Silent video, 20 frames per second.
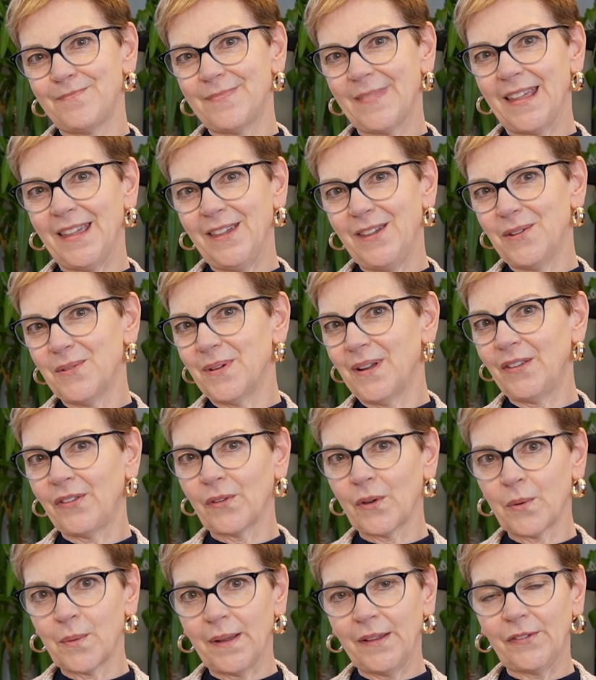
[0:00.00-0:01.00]
Thank you as
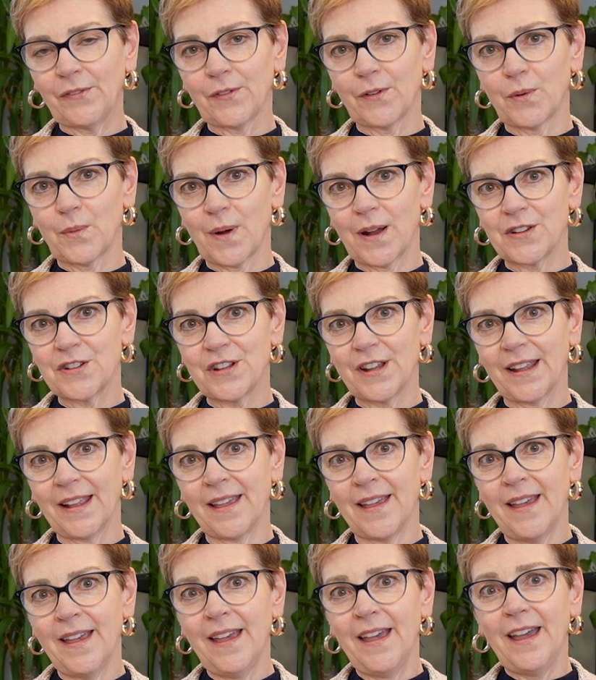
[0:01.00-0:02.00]
always for watching
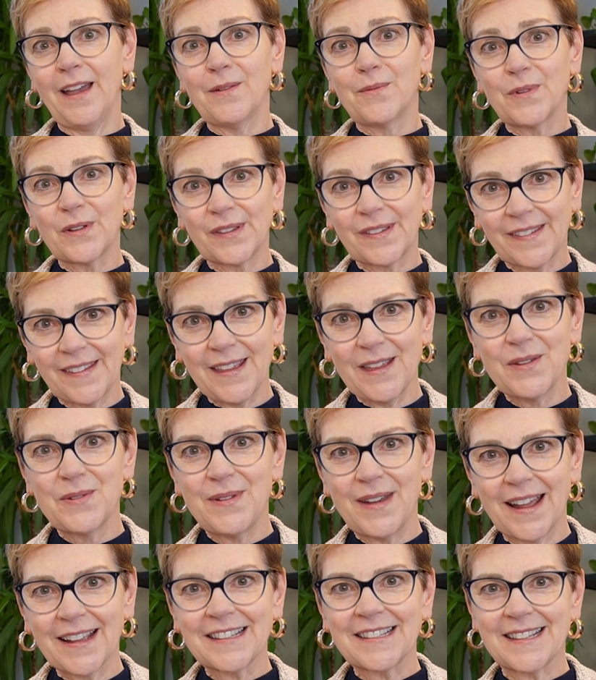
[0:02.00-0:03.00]
and we'll see you
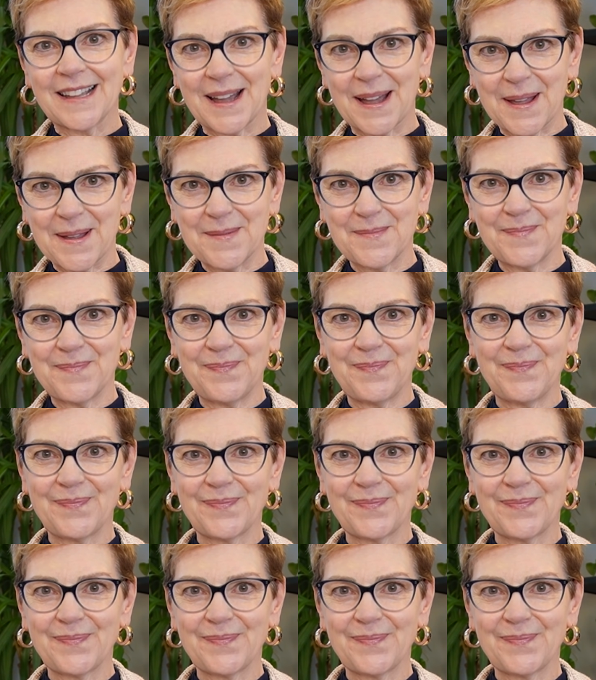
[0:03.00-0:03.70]
next time.